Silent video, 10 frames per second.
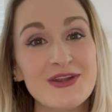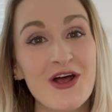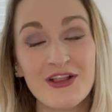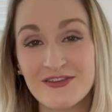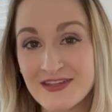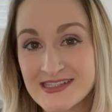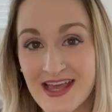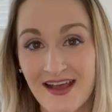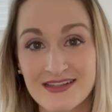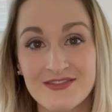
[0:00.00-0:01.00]
and all of these
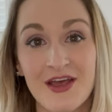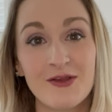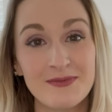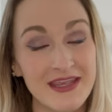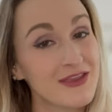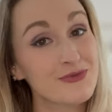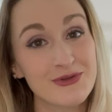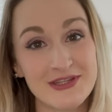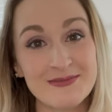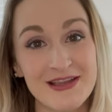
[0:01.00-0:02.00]
hacks have helped me get
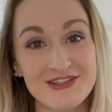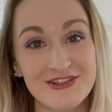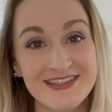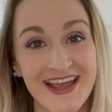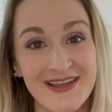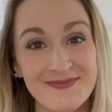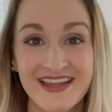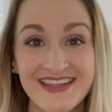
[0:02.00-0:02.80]
through this magical time.